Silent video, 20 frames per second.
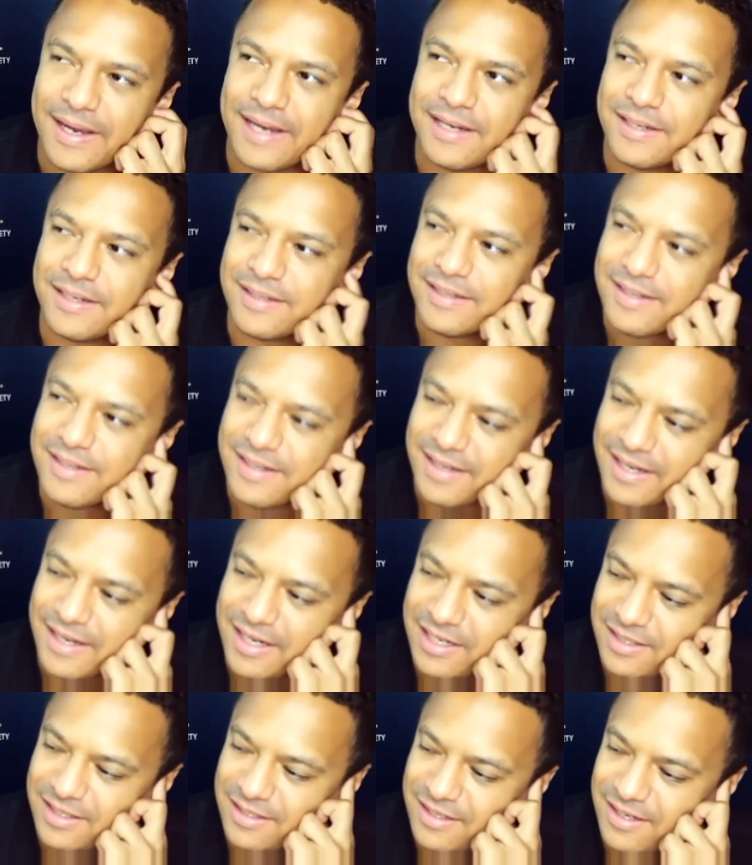And
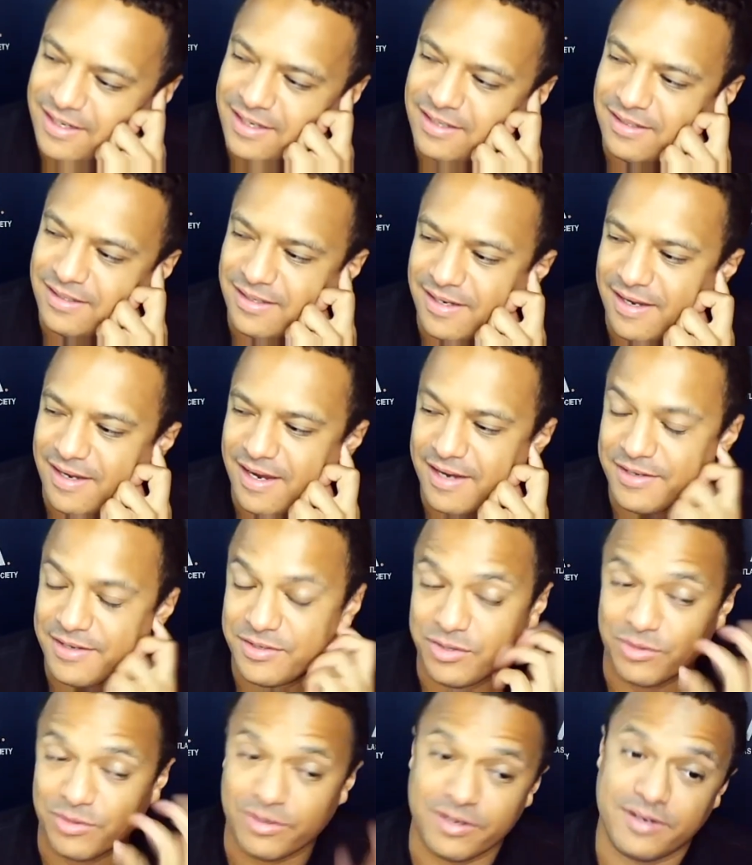and and as
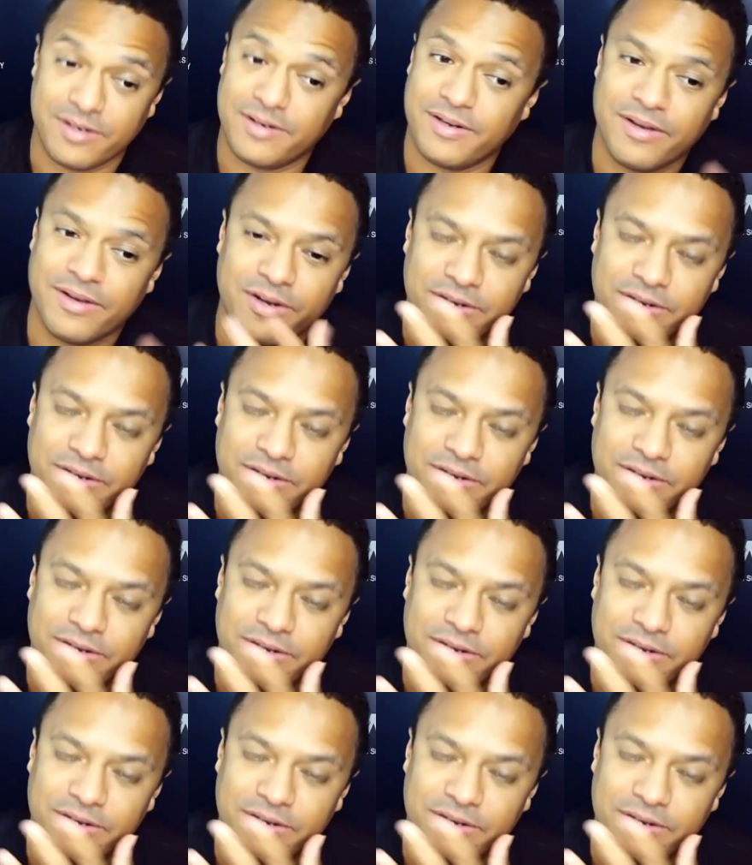you are